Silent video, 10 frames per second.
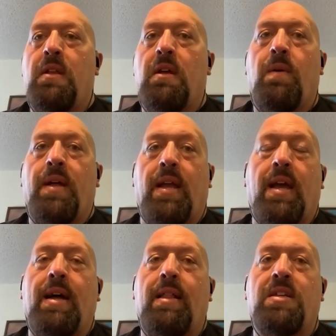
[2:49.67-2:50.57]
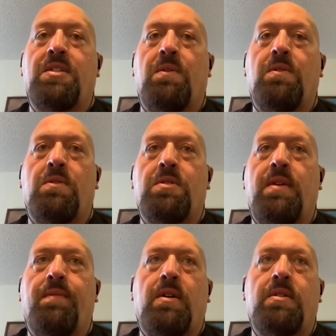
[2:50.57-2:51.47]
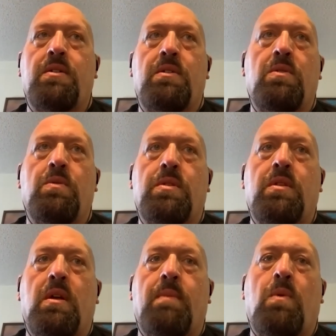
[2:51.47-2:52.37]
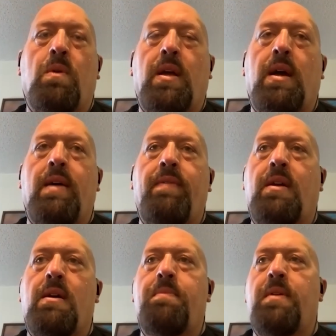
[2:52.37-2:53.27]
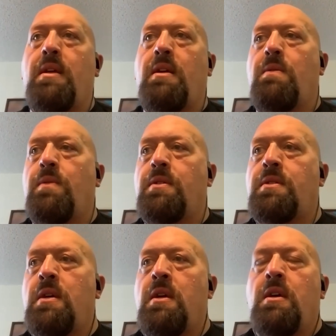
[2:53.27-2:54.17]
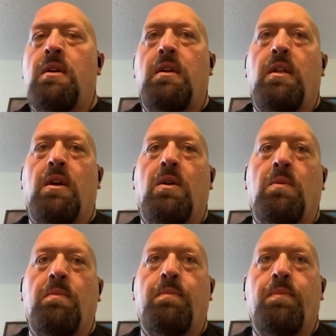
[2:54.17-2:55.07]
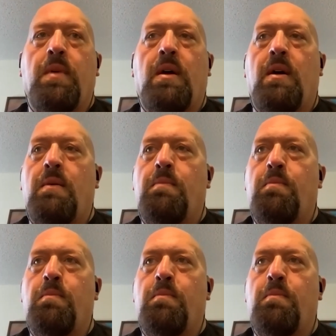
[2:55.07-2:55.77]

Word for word: you know. And a guy like Stone Cold Steve Austin, who was the number one guy in the company, who was, you know, uh,